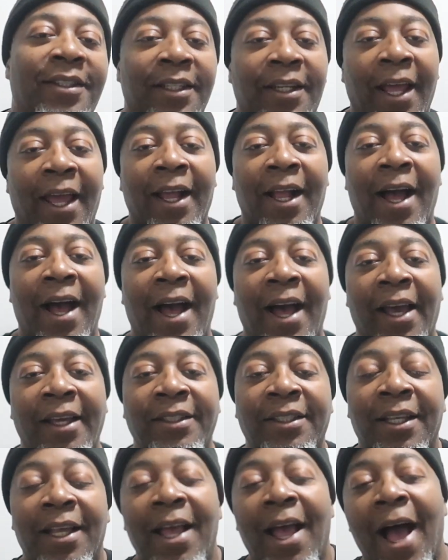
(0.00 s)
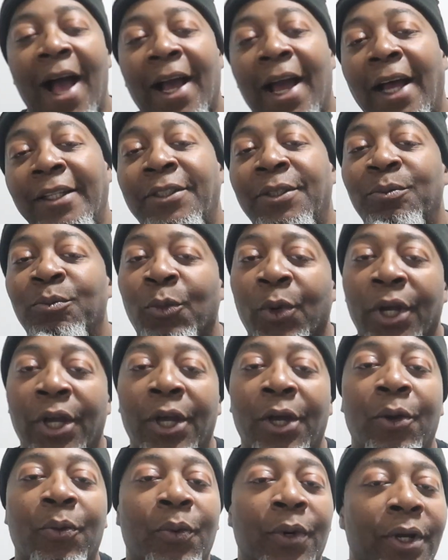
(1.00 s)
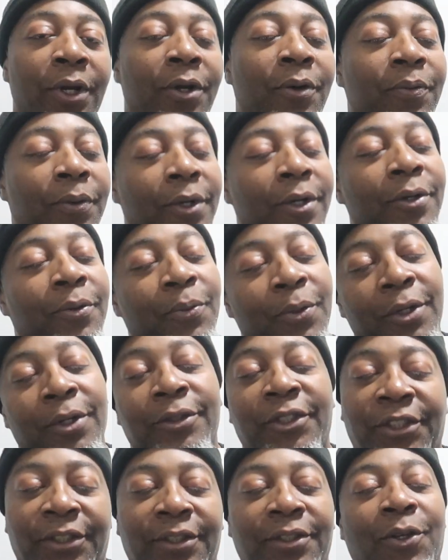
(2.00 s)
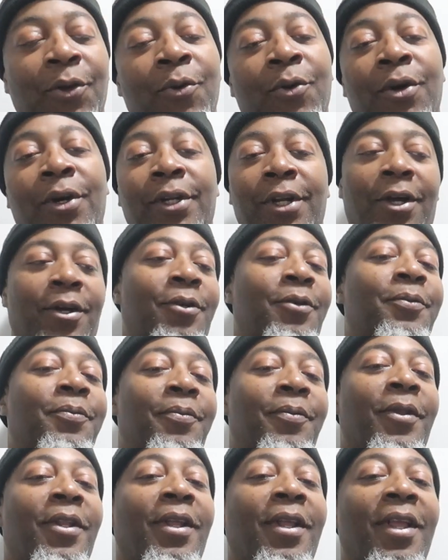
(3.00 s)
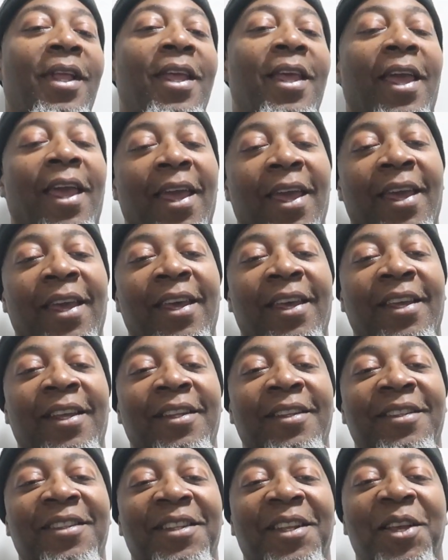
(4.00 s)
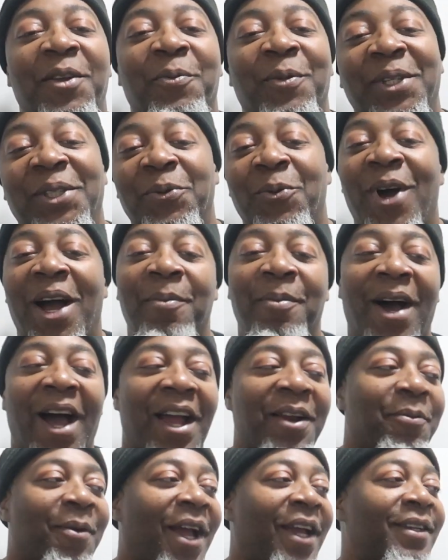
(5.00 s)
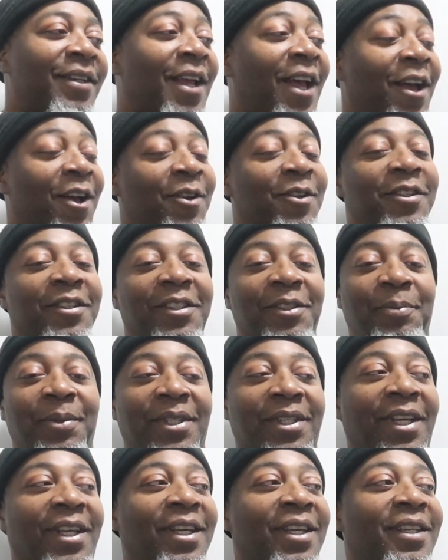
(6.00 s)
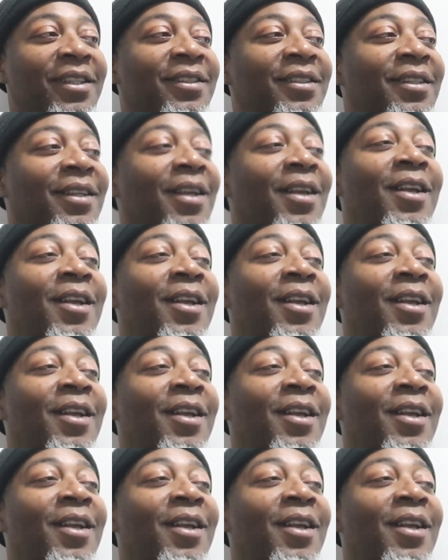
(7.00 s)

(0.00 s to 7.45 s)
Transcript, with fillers: today, guys, I got some real, real, real, real sh going on. And reason why I'm hyped right now is because